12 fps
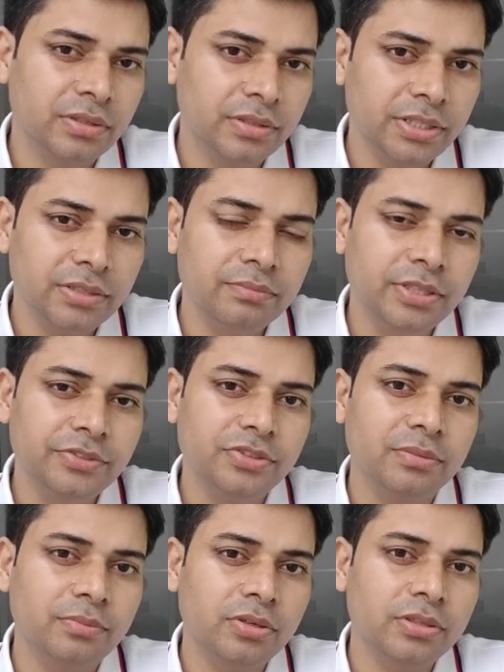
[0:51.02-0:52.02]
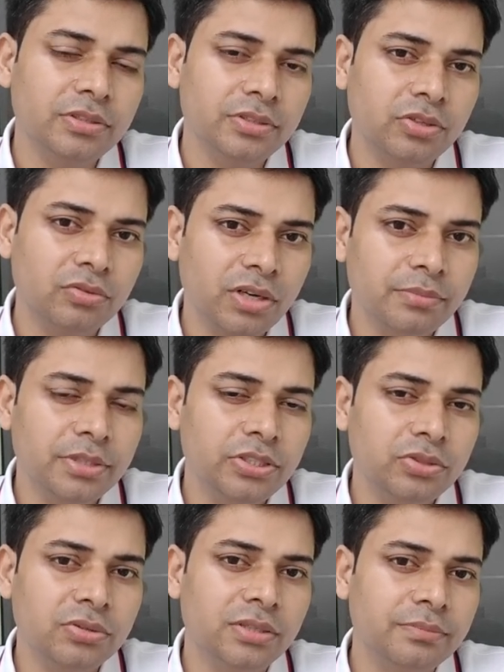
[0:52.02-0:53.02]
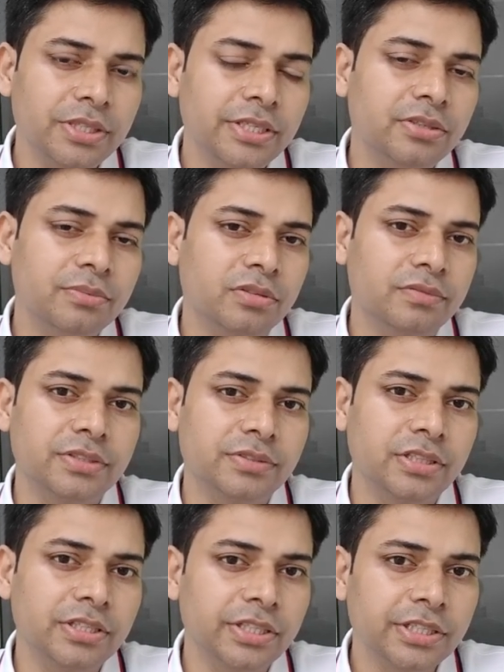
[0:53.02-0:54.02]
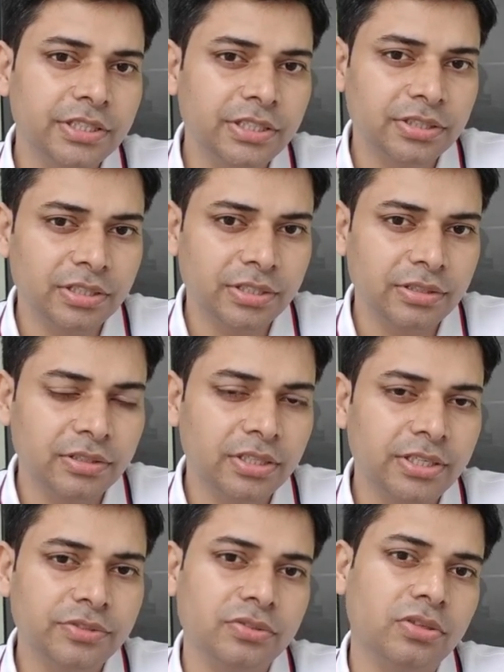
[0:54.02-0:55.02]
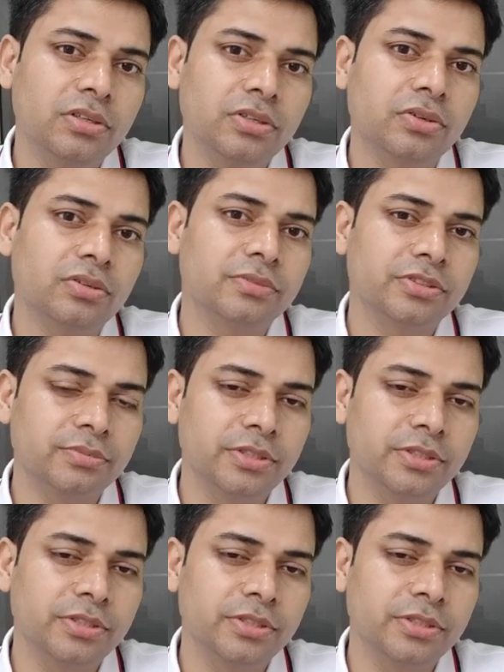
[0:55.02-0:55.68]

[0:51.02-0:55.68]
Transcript: right, based upon requirement to update the profit center in each line, that is called document